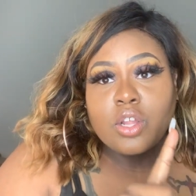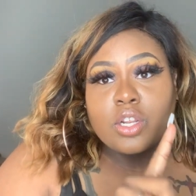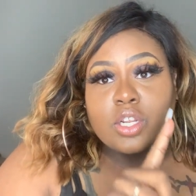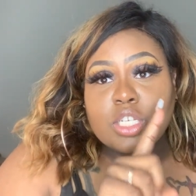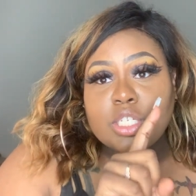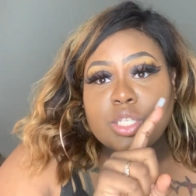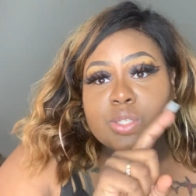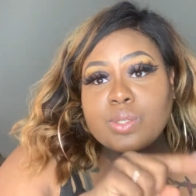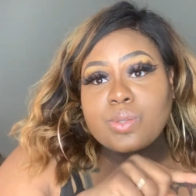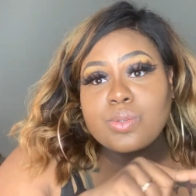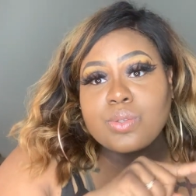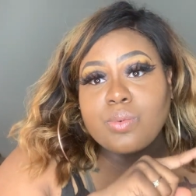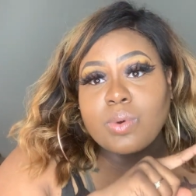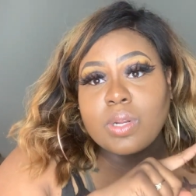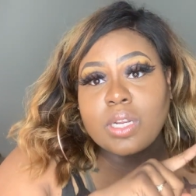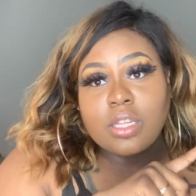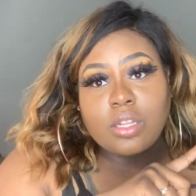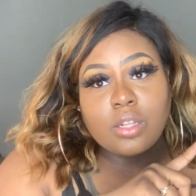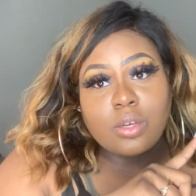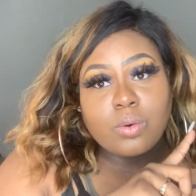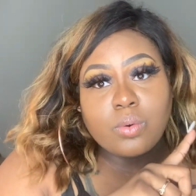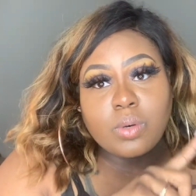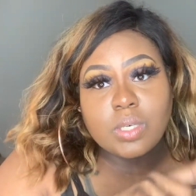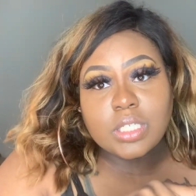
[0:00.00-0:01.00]
This was one
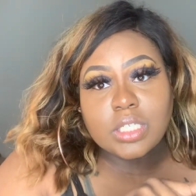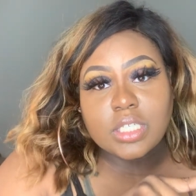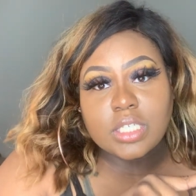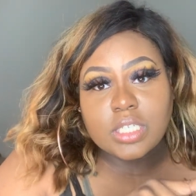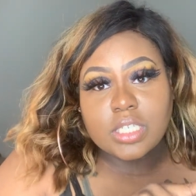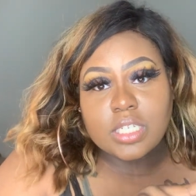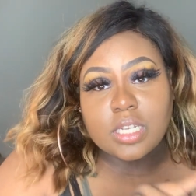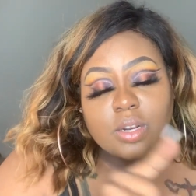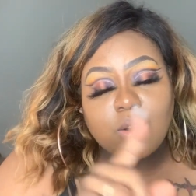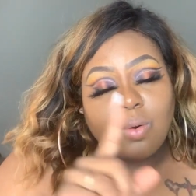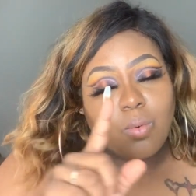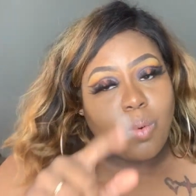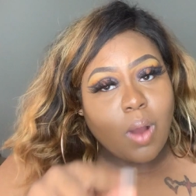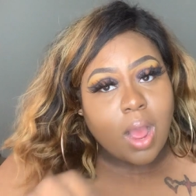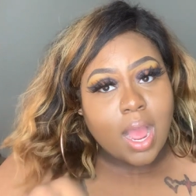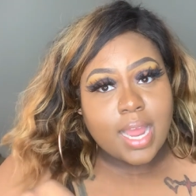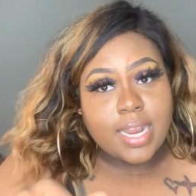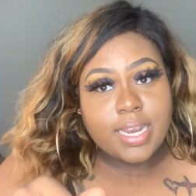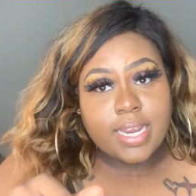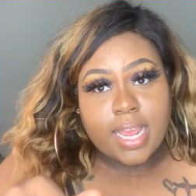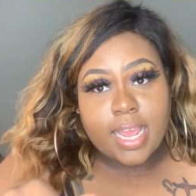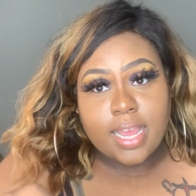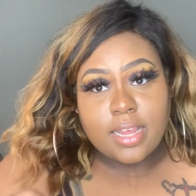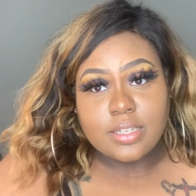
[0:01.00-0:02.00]
of the questions in the
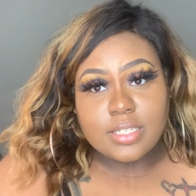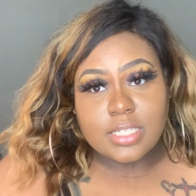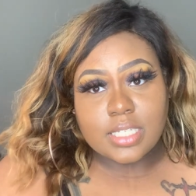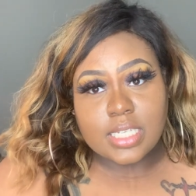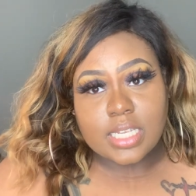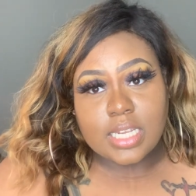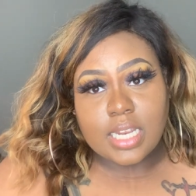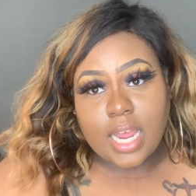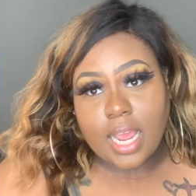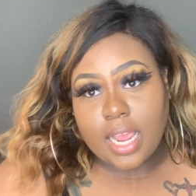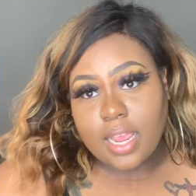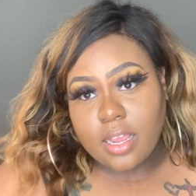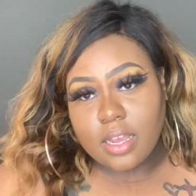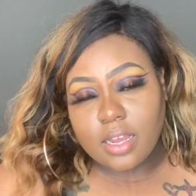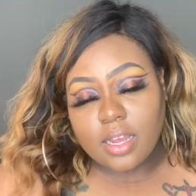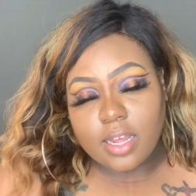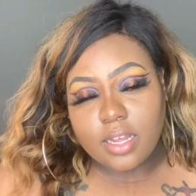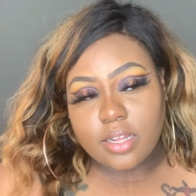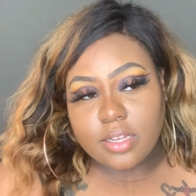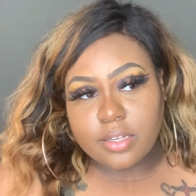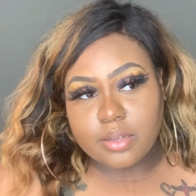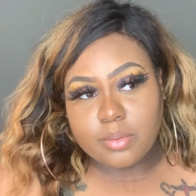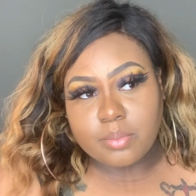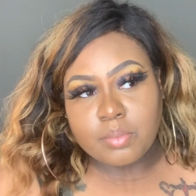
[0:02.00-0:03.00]
wind down tonight.
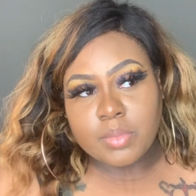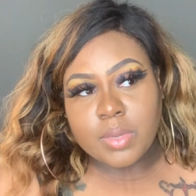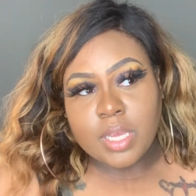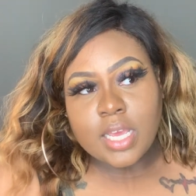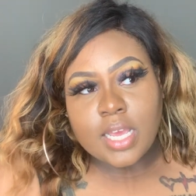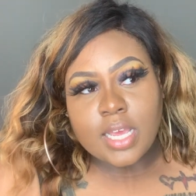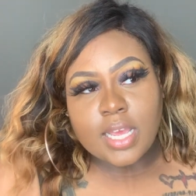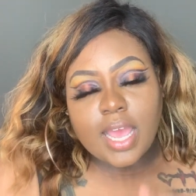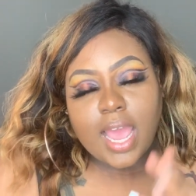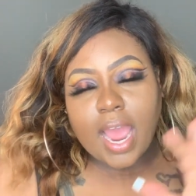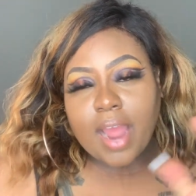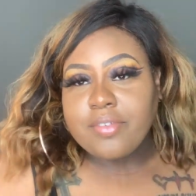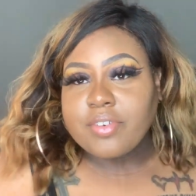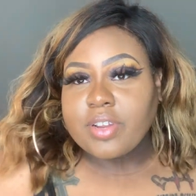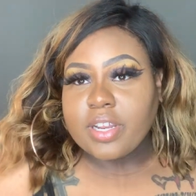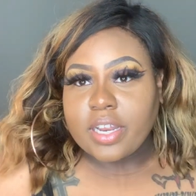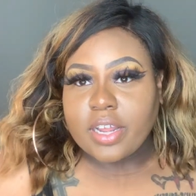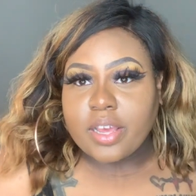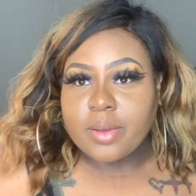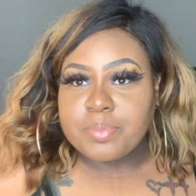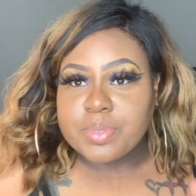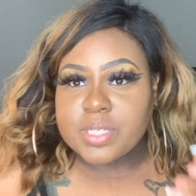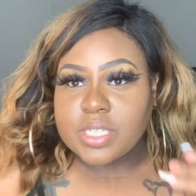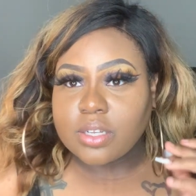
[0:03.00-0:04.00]
Um, after
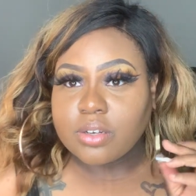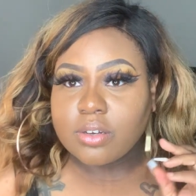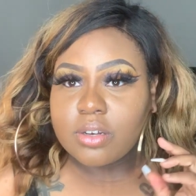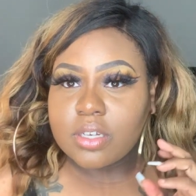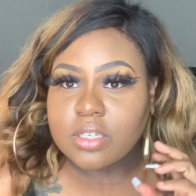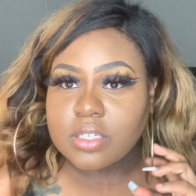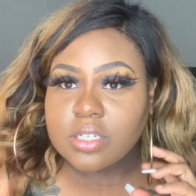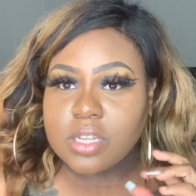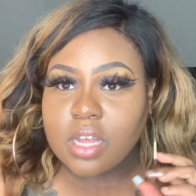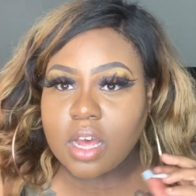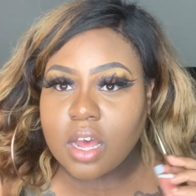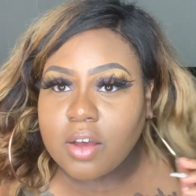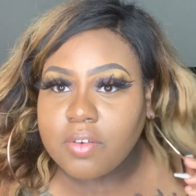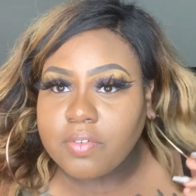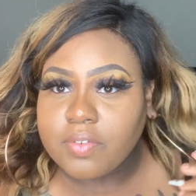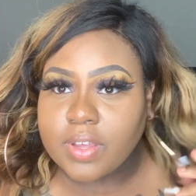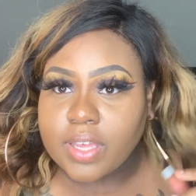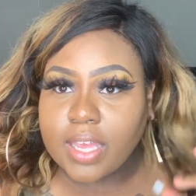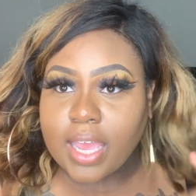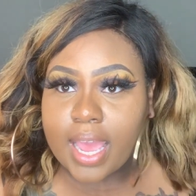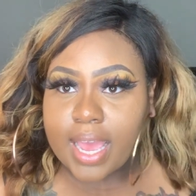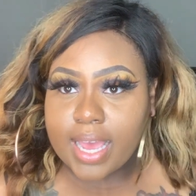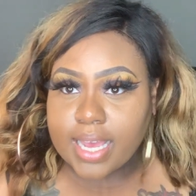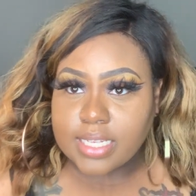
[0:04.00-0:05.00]
the episode goes off,
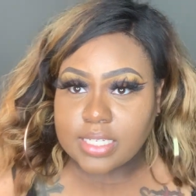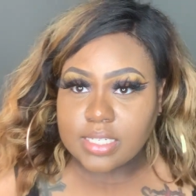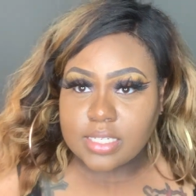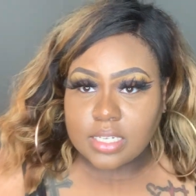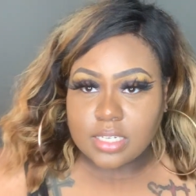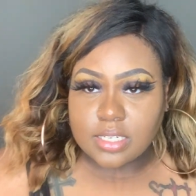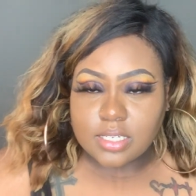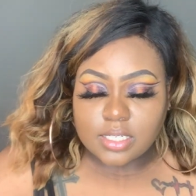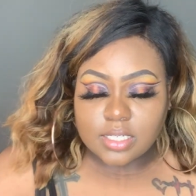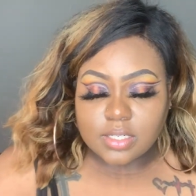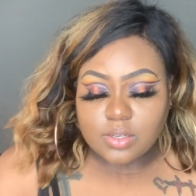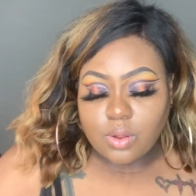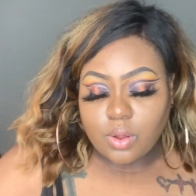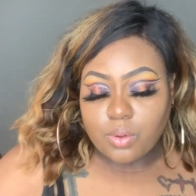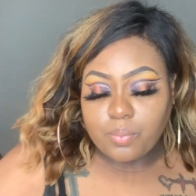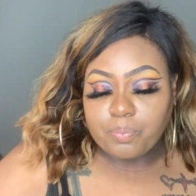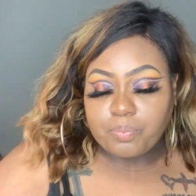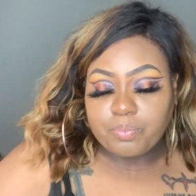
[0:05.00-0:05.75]
it has this.